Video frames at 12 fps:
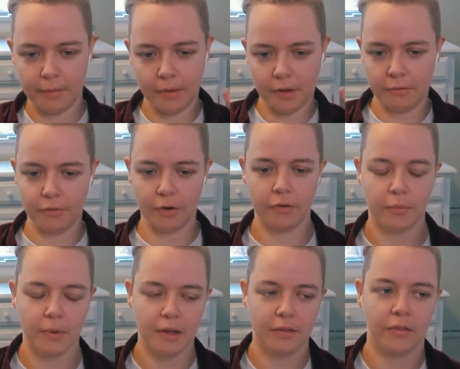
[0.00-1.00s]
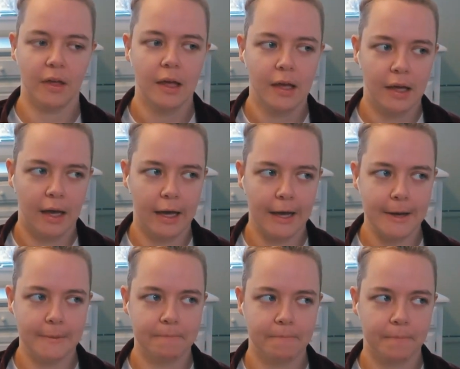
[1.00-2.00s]
converse with
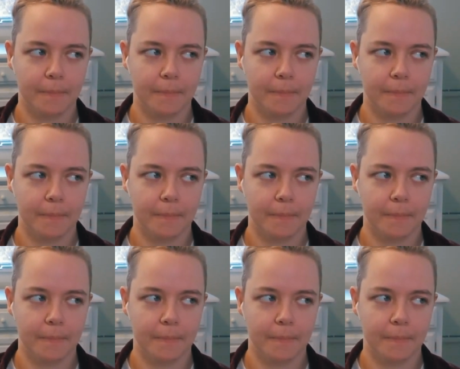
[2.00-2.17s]
um